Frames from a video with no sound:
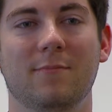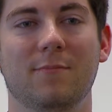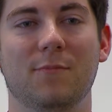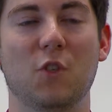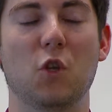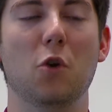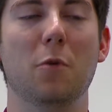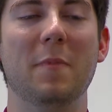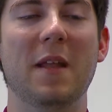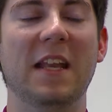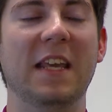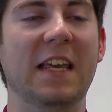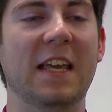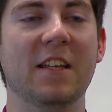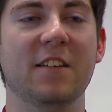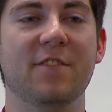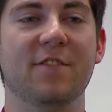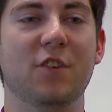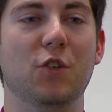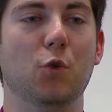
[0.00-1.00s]
Too many
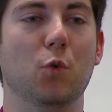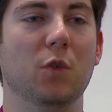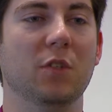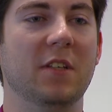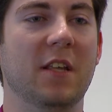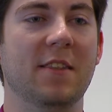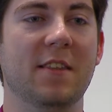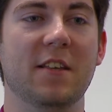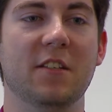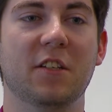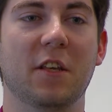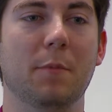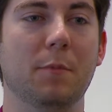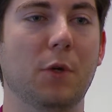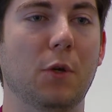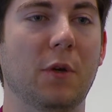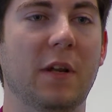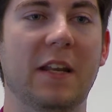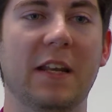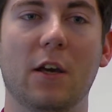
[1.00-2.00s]
individuals in this
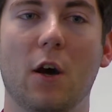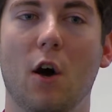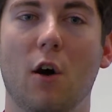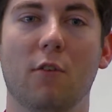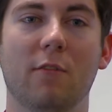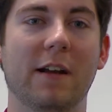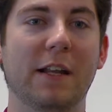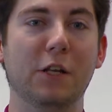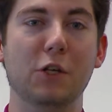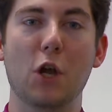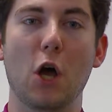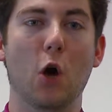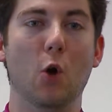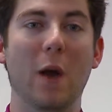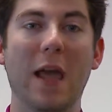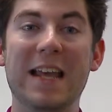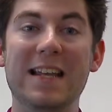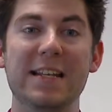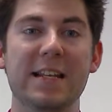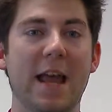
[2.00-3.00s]
community already know
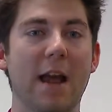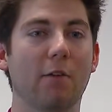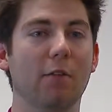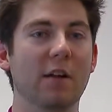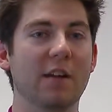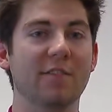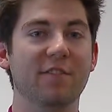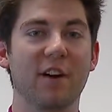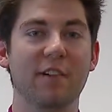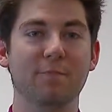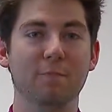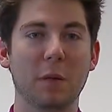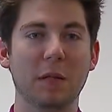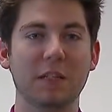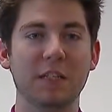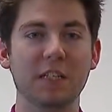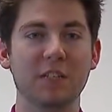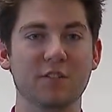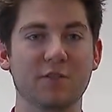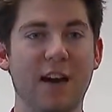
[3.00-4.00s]
a narrative of
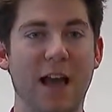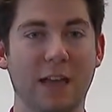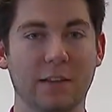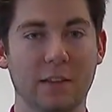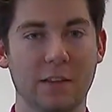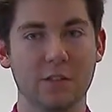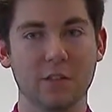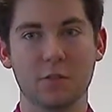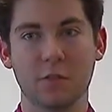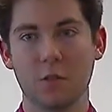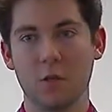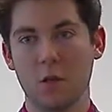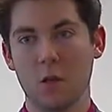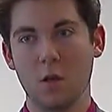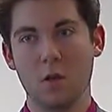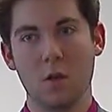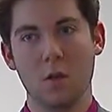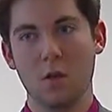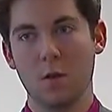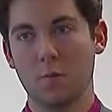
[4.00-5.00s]
police violence,
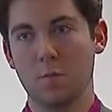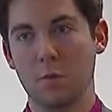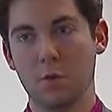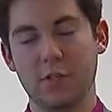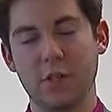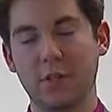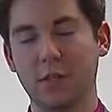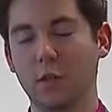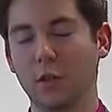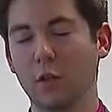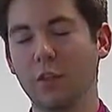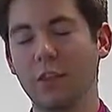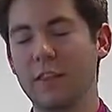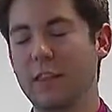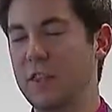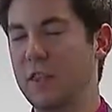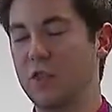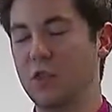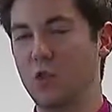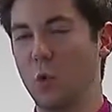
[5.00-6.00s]
particularly
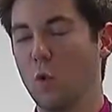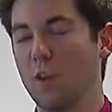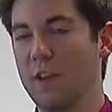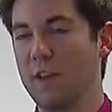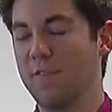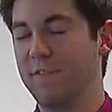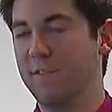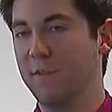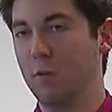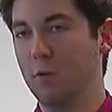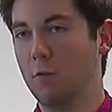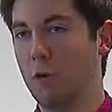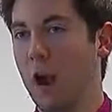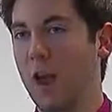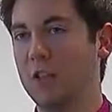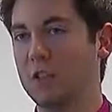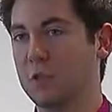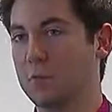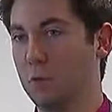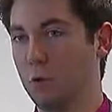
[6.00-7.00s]
the story of
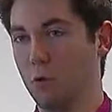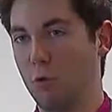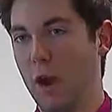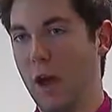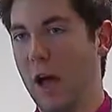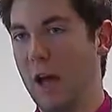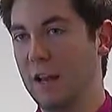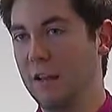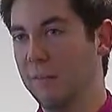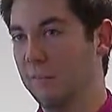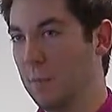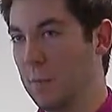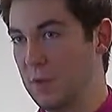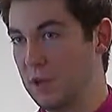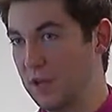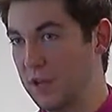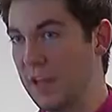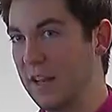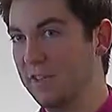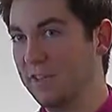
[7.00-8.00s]
Firas Murad from the
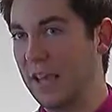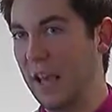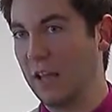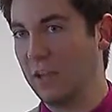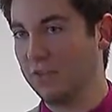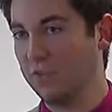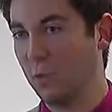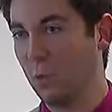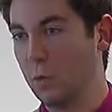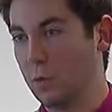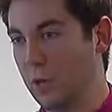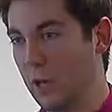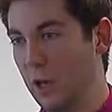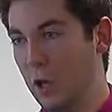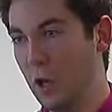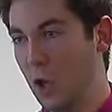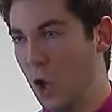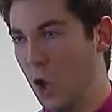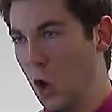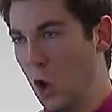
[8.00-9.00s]
state of California,
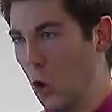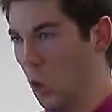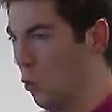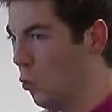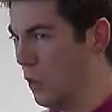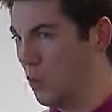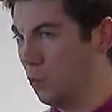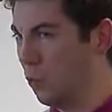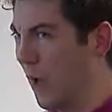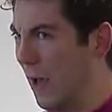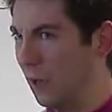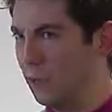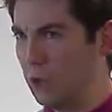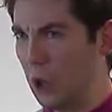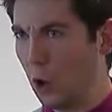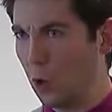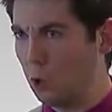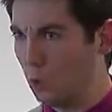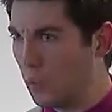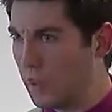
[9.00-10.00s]
who was well
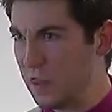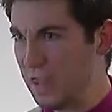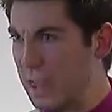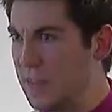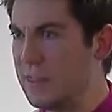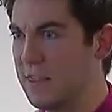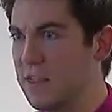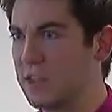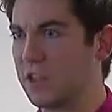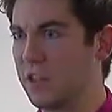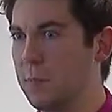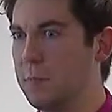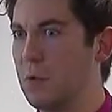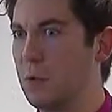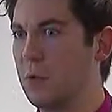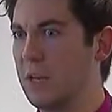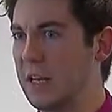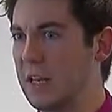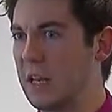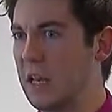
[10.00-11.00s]
known within this
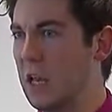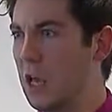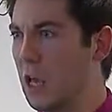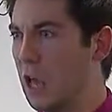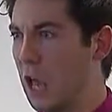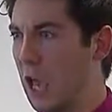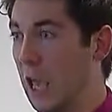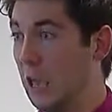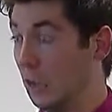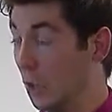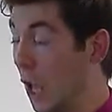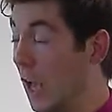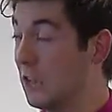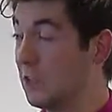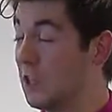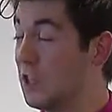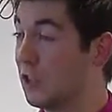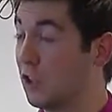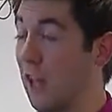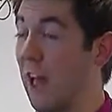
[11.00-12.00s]
community and
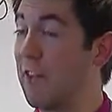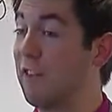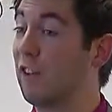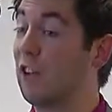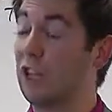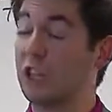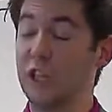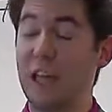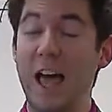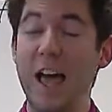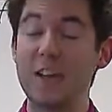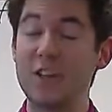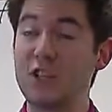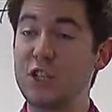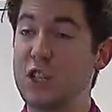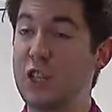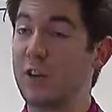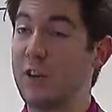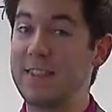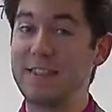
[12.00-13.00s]
lost his life
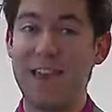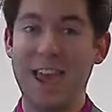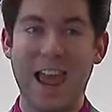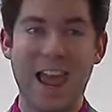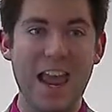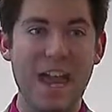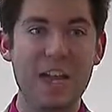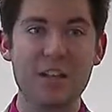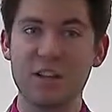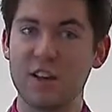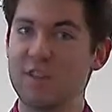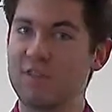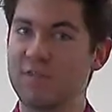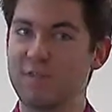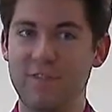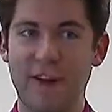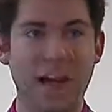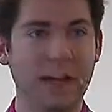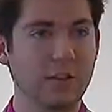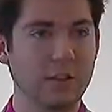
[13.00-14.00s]
last year at the hands of
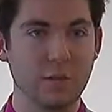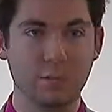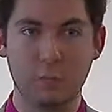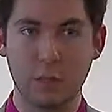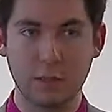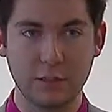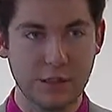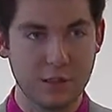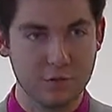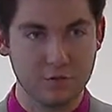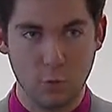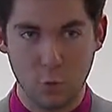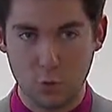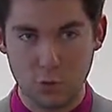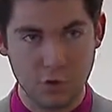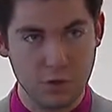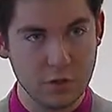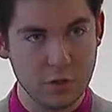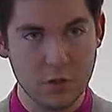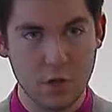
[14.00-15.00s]
violent police
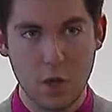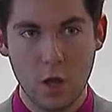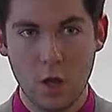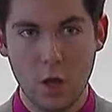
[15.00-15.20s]
forces.